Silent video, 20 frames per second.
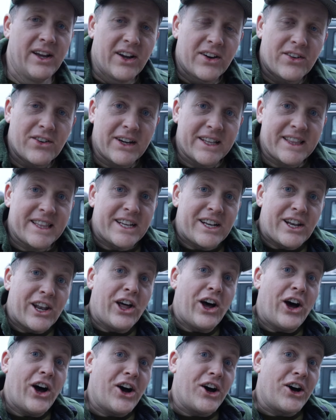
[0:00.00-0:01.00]
Right, the
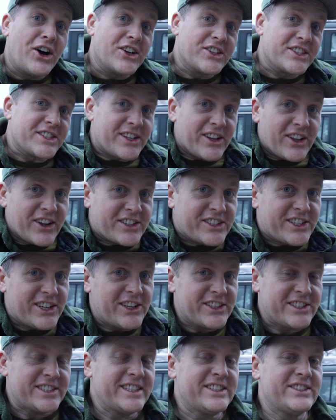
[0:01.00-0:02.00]
last
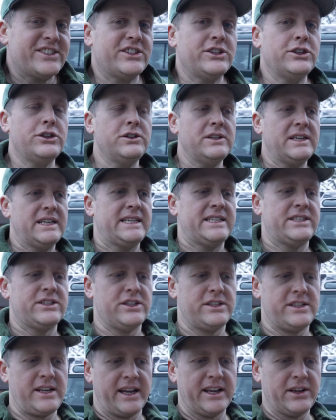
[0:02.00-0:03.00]
thing to do is
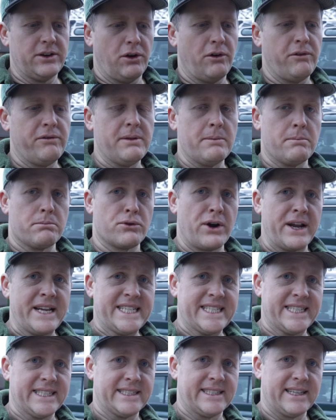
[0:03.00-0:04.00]
to take off the
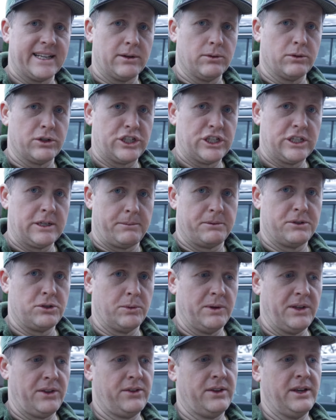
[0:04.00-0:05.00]
braces that it was
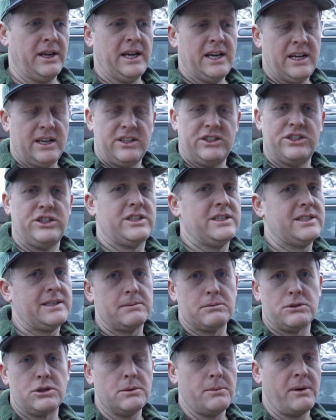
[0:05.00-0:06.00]
shipped with. It's just
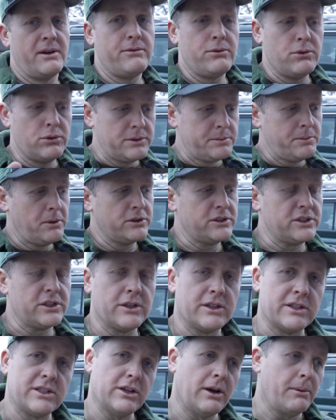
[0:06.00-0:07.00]
some 2x4s bolted
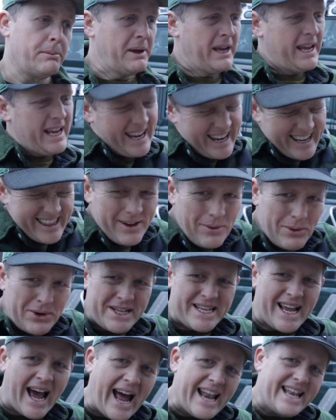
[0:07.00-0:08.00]
to the top, and then
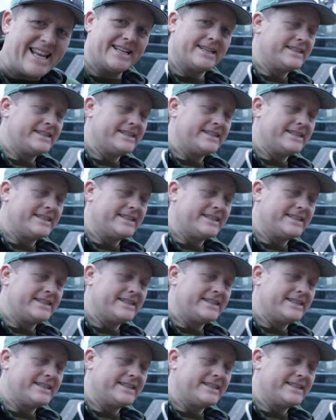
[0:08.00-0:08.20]
we're done.